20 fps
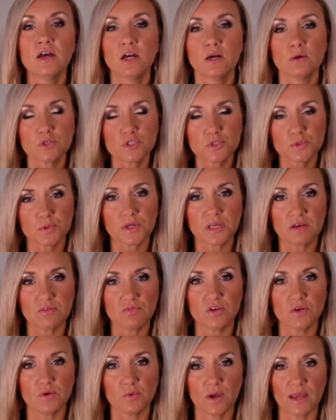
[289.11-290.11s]
which will give
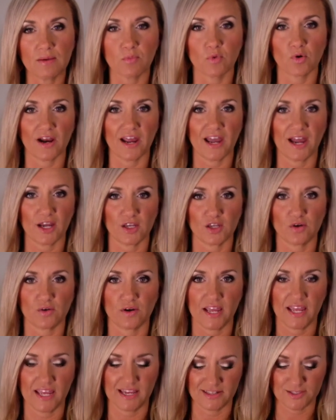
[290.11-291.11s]
you a more
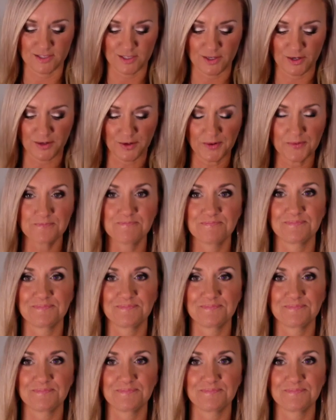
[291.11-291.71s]
accurate answer.